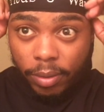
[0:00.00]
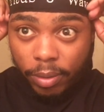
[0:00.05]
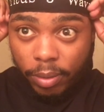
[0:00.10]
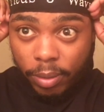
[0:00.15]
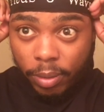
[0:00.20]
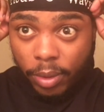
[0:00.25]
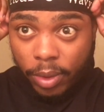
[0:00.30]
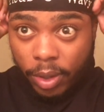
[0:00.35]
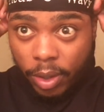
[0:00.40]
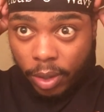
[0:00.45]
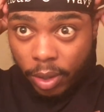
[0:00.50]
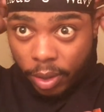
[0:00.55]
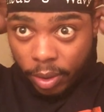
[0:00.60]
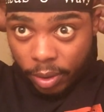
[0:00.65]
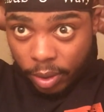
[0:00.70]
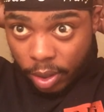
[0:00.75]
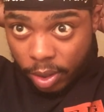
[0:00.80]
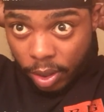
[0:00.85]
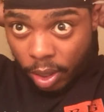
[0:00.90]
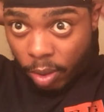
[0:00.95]
real.
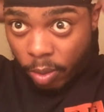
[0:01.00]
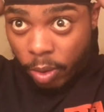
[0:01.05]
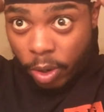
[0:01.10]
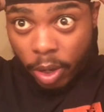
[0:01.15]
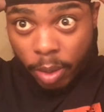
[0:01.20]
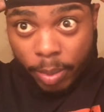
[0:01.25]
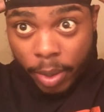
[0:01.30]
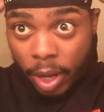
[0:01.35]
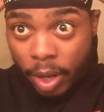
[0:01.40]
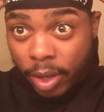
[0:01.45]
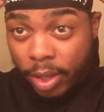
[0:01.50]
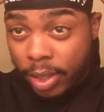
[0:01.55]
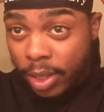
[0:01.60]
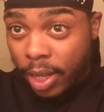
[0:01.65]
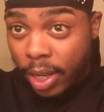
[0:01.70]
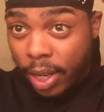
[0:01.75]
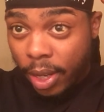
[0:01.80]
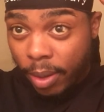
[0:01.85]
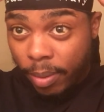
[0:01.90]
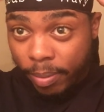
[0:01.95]
Because I wear them all the
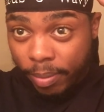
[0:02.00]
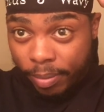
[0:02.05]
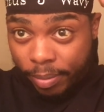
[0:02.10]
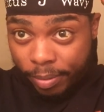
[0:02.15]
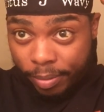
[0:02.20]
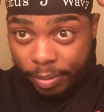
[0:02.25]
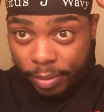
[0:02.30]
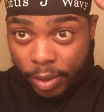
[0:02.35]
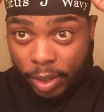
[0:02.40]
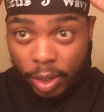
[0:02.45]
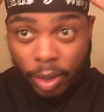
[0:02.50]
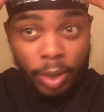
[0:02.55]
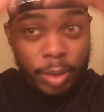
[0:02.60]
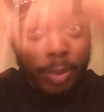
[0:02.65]
time. So